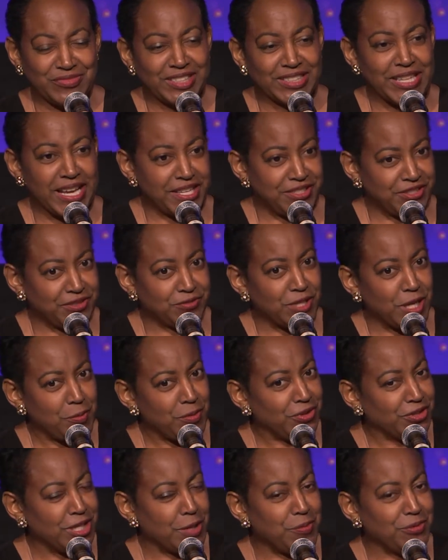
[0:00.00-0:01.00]
Got into
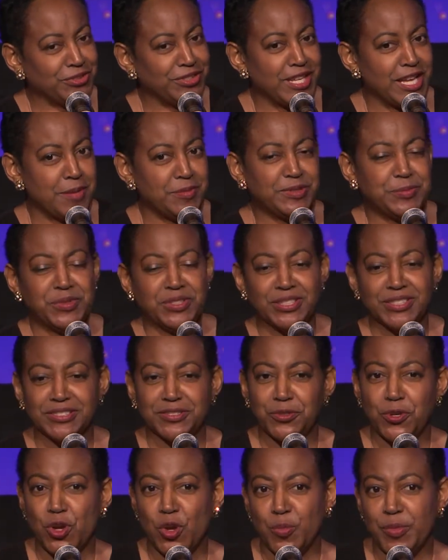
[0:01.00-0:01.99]
trouble a couple times because
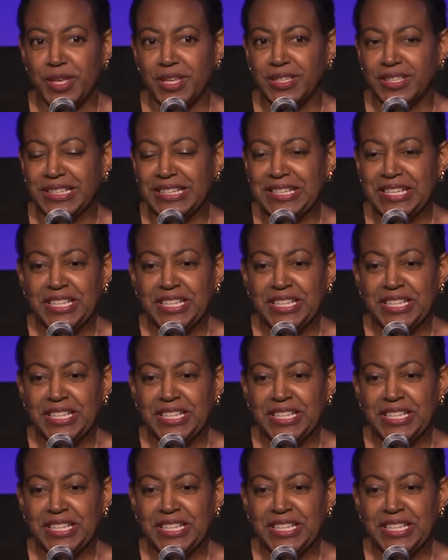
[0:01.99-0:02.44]
in home ec,